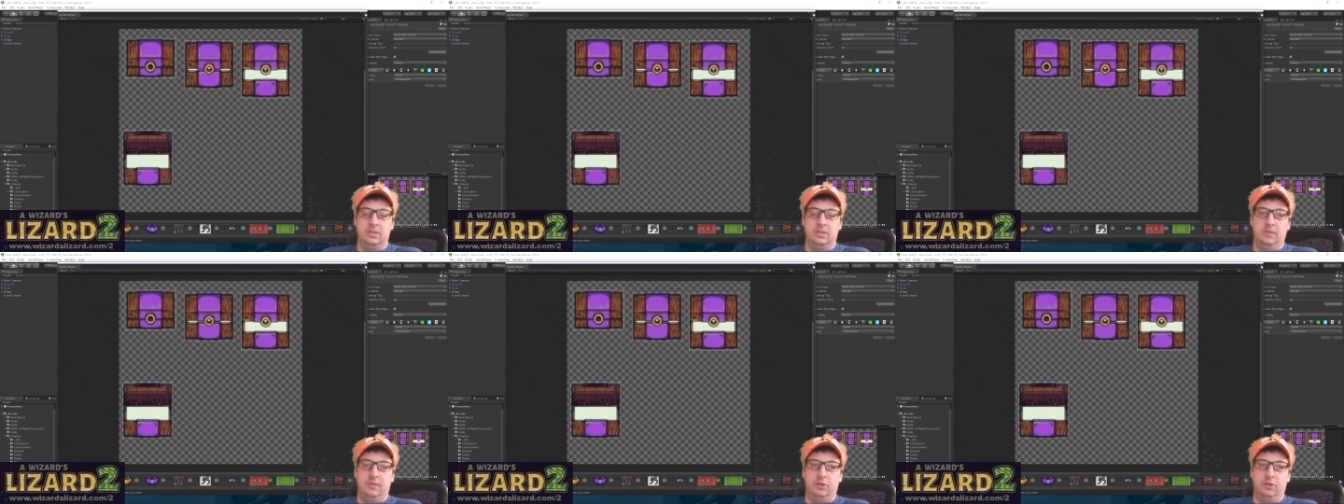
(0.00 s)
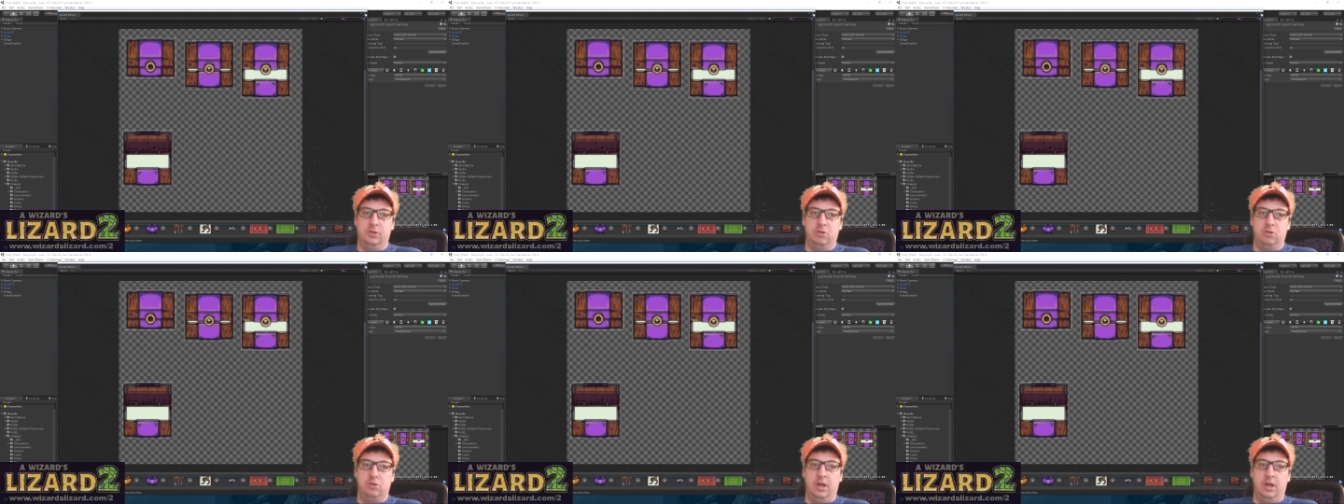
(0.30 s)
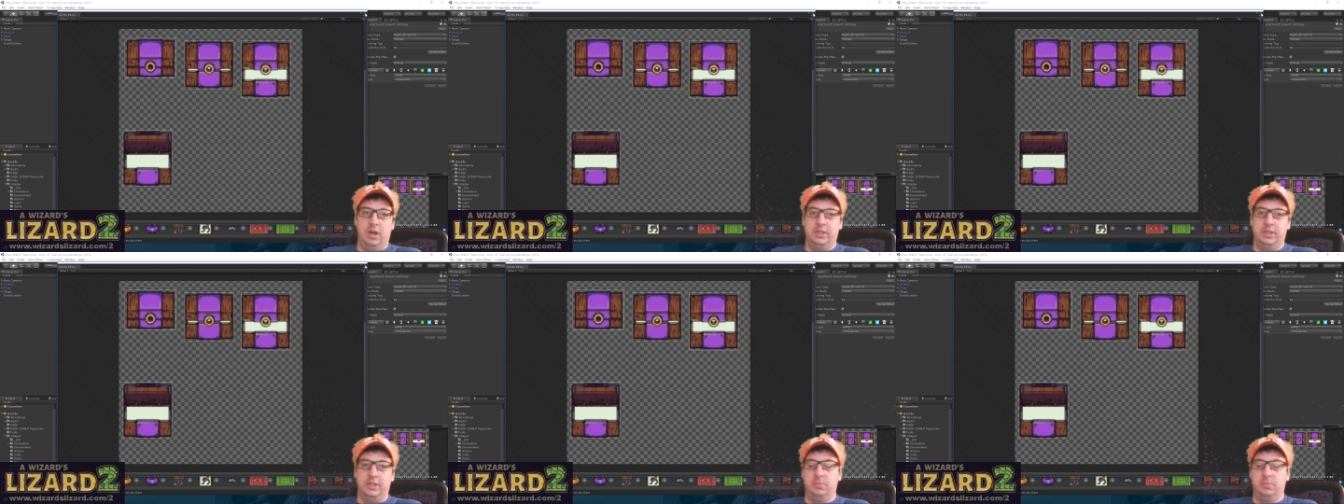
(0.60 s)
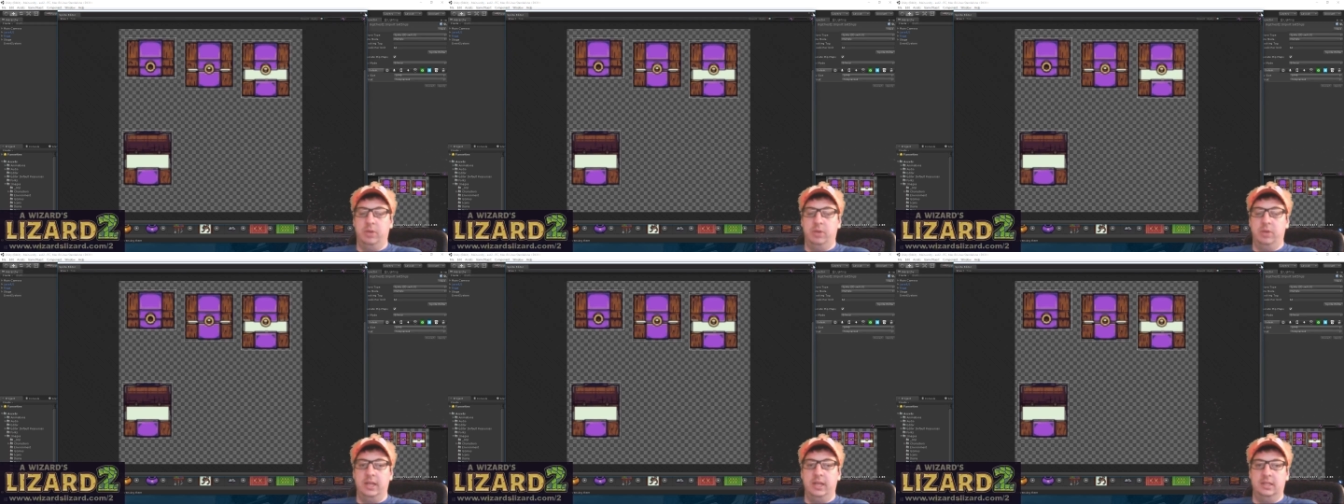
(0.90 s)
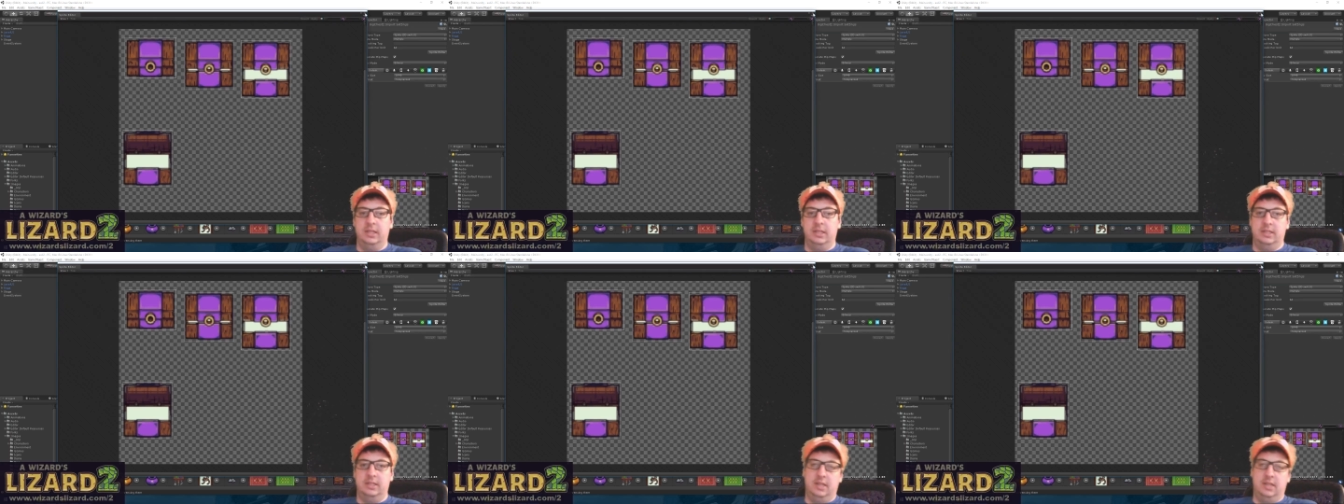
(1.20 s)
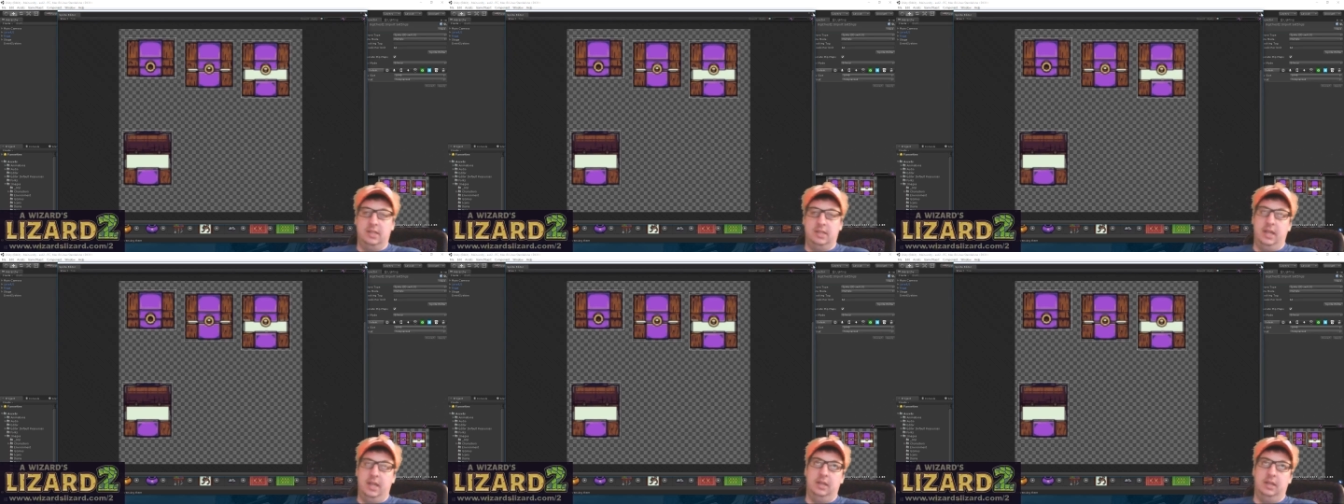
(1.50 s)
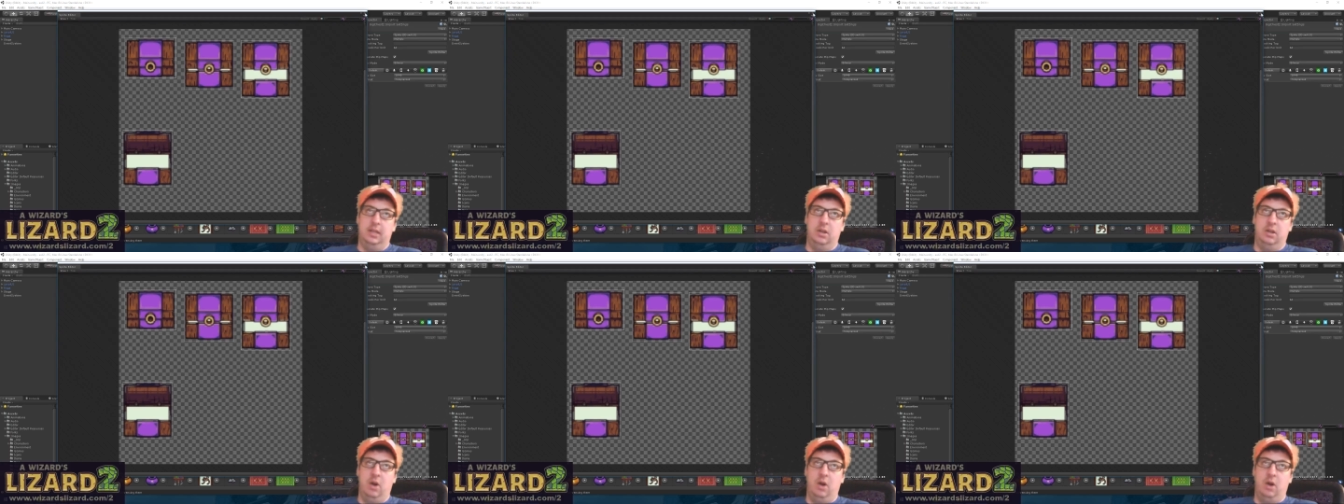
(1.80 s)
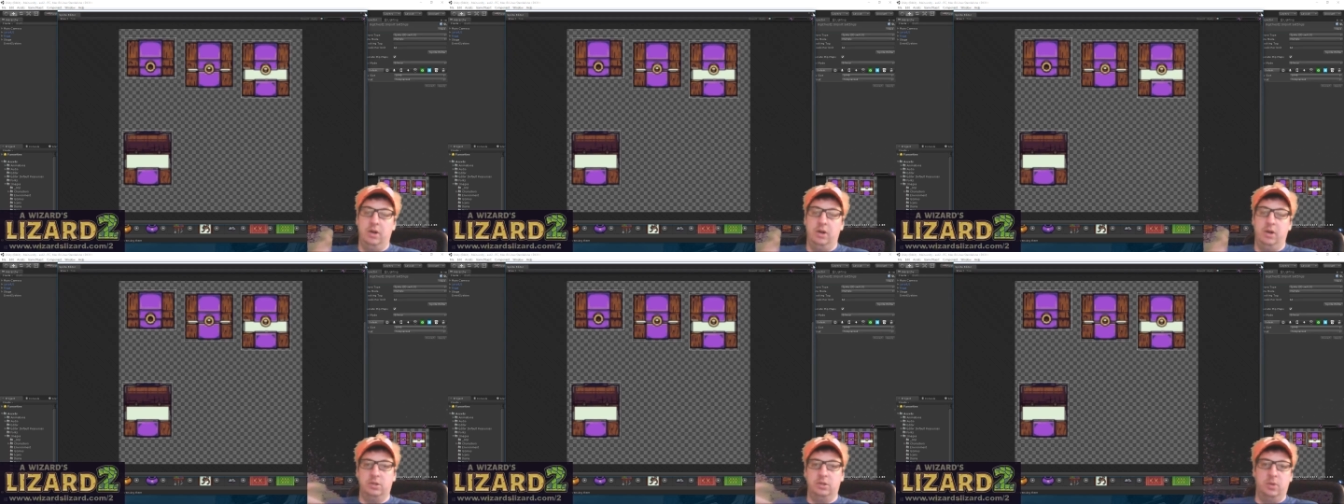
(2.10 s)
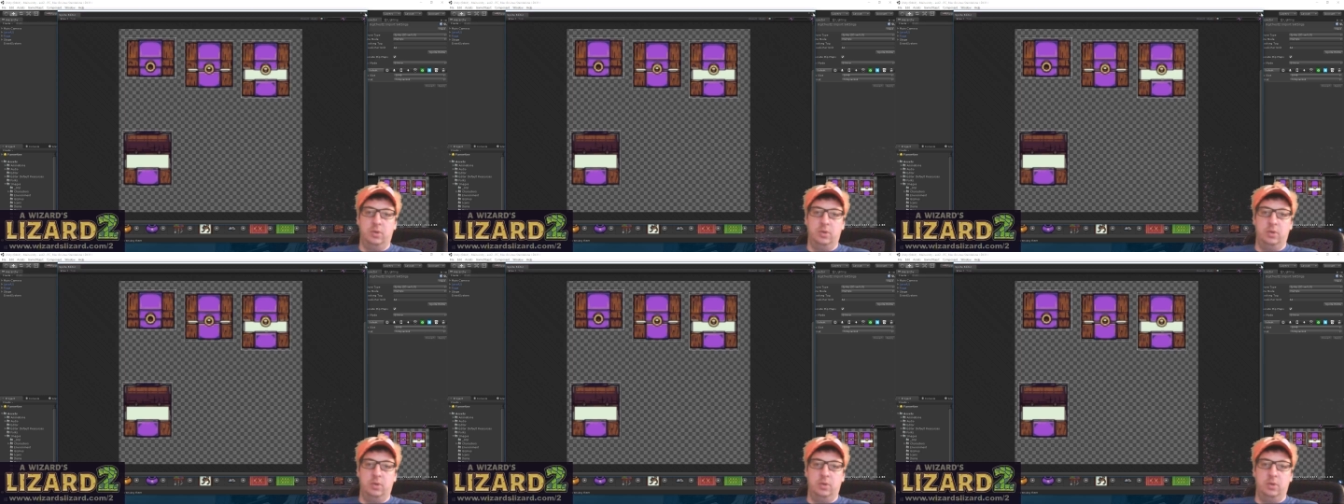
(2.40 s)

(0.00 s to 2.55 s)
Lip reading: if you're drawing a sprite that's like 120 by